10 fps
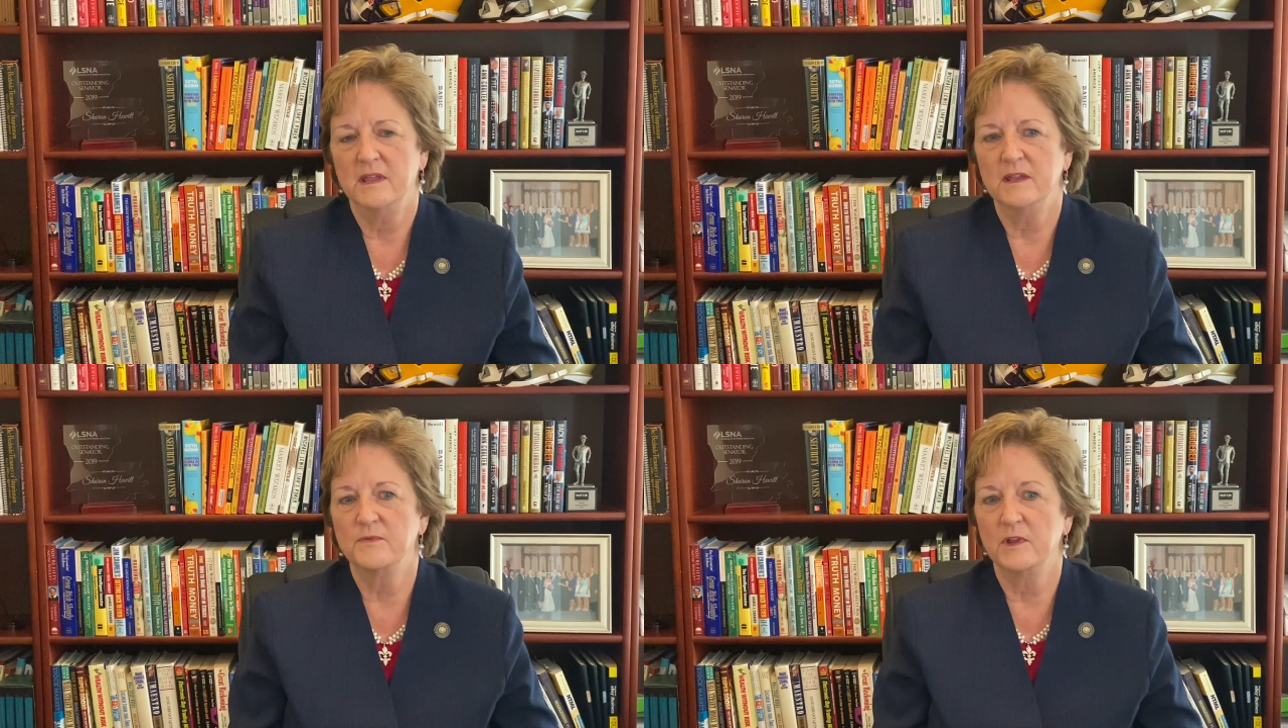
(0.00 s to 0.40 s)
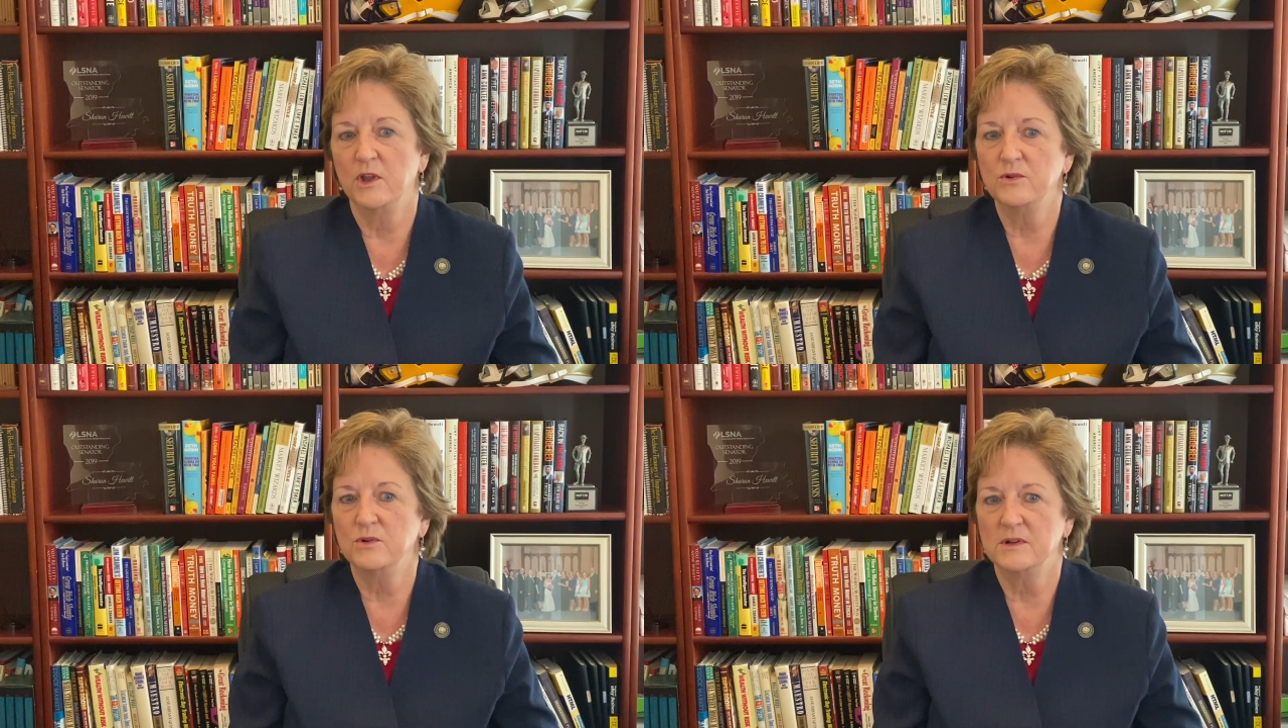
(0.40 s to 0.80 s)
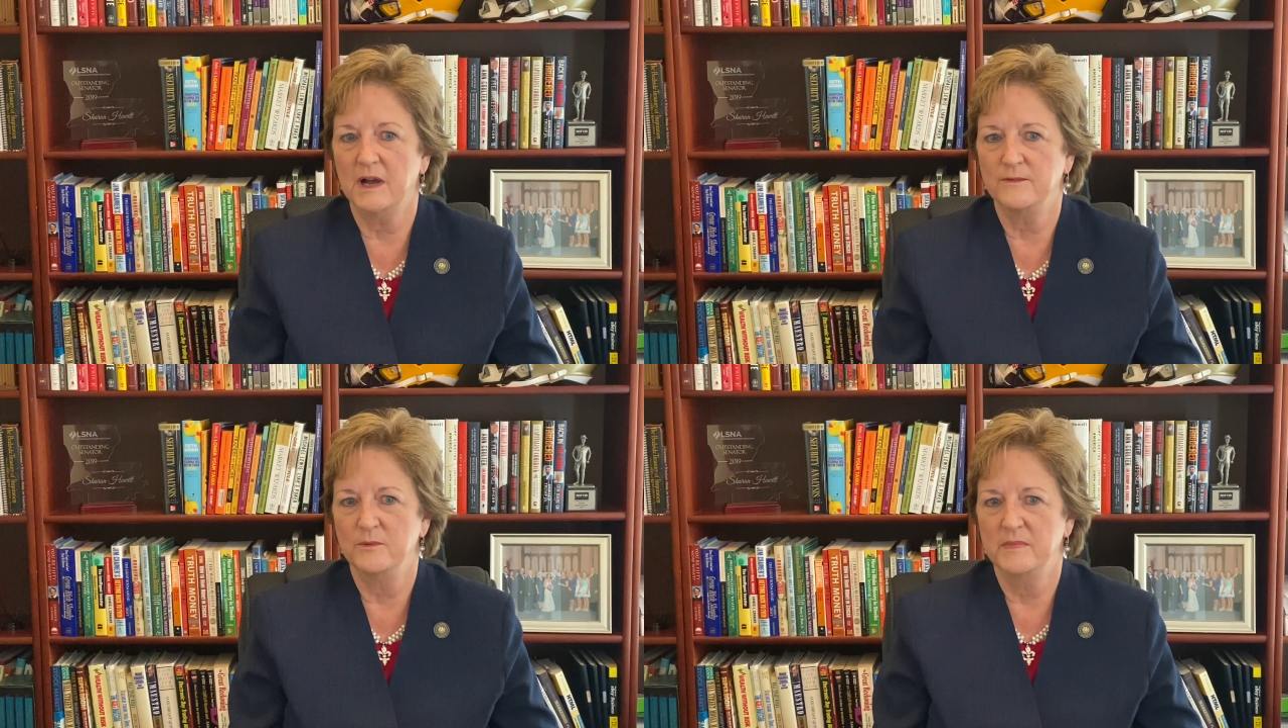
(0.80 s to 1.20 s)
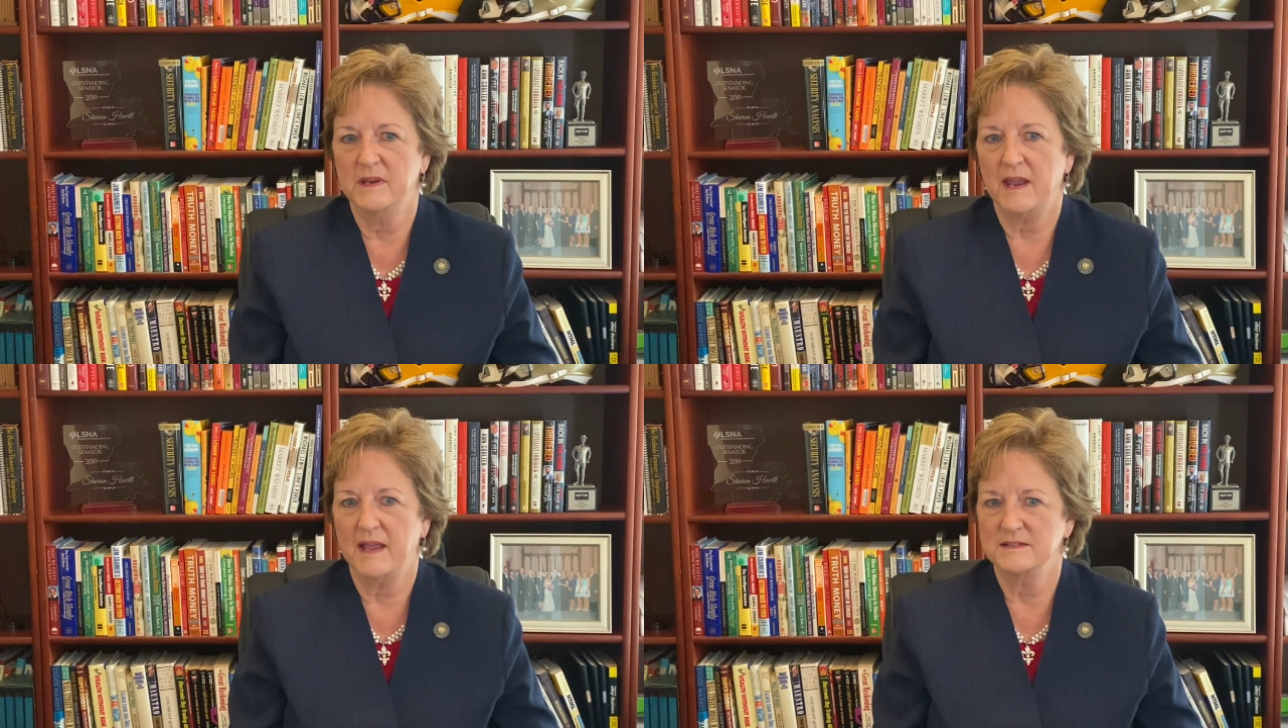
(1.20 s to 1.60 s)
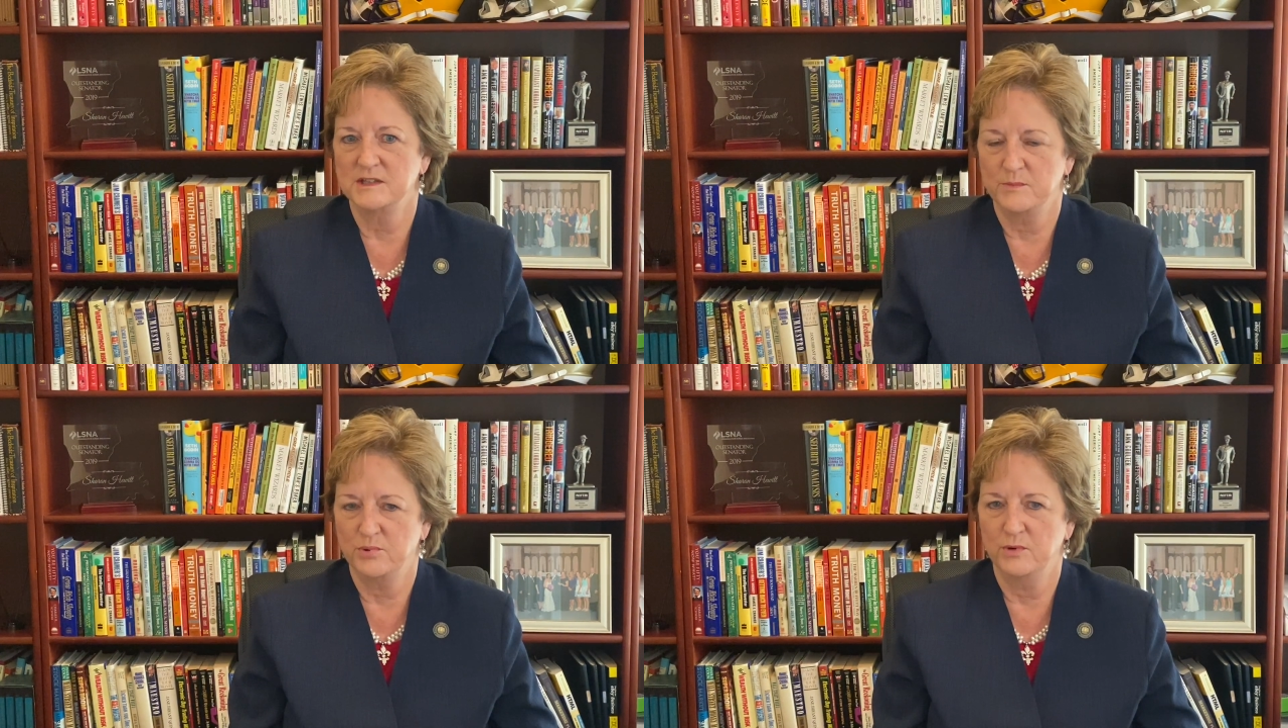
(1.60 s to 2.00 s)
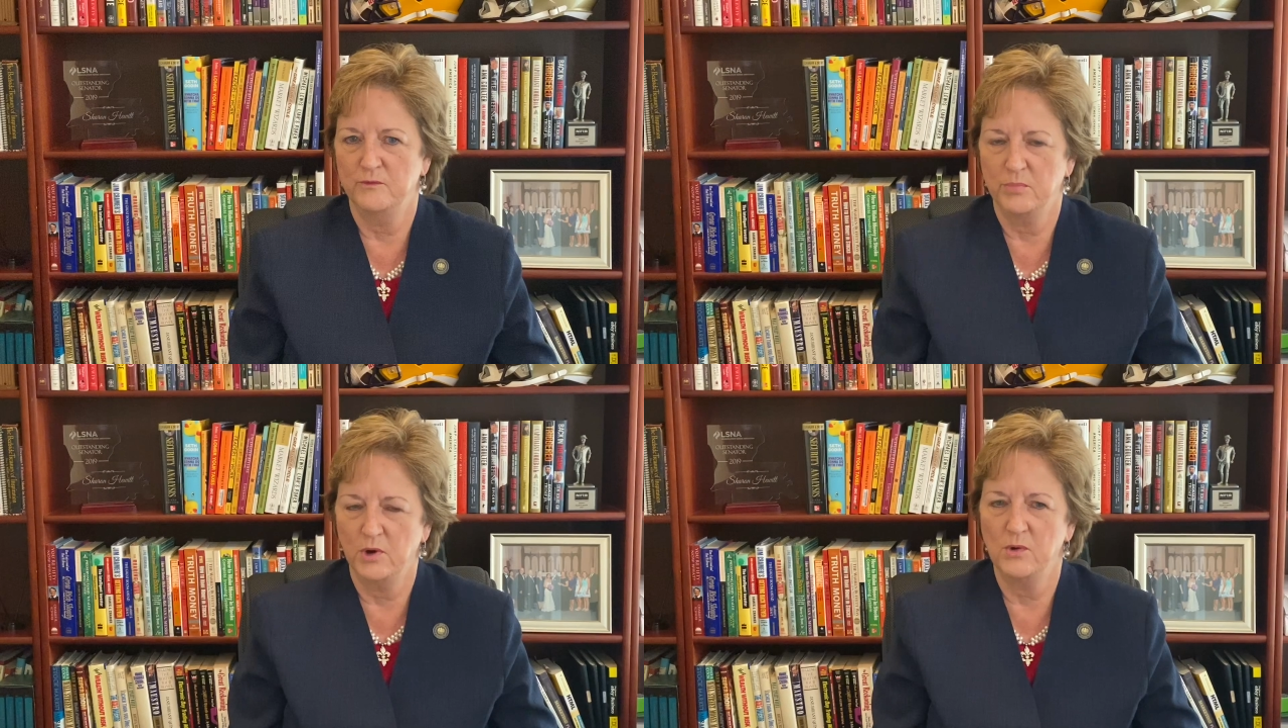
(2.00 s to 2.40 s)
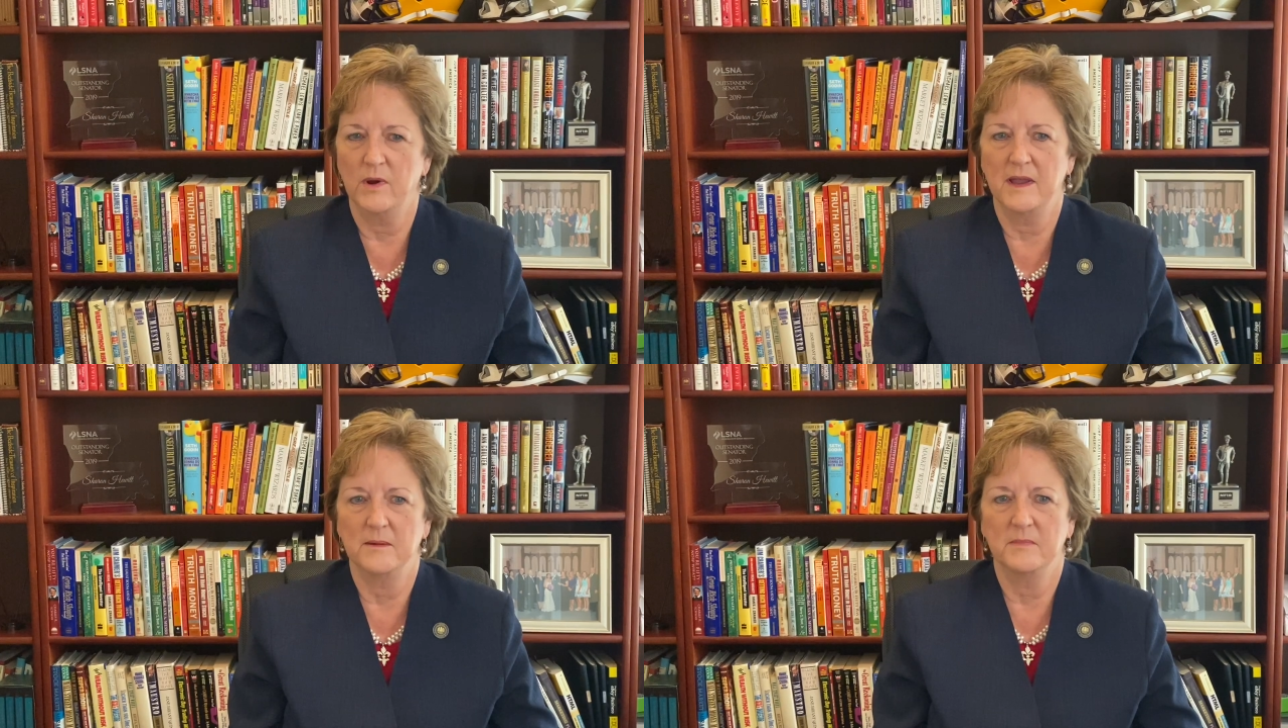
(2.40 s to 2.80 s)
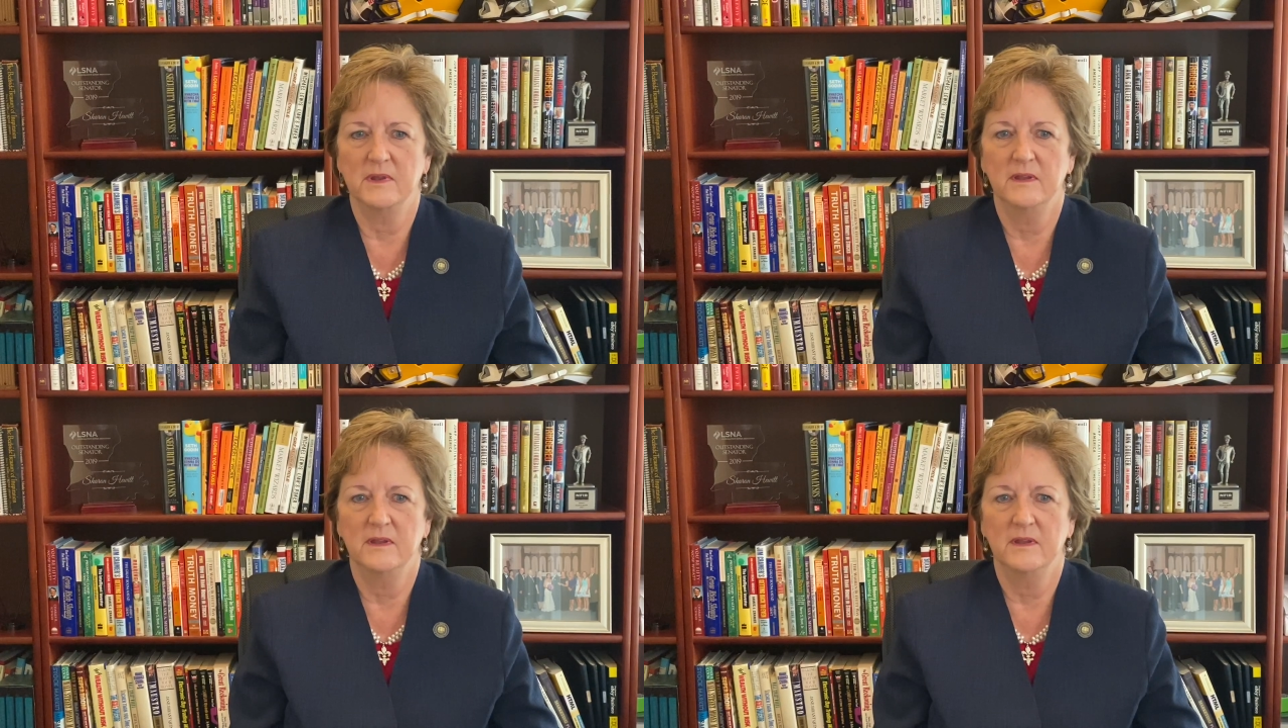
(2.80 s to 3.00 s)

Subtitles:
if the local government has an approved program.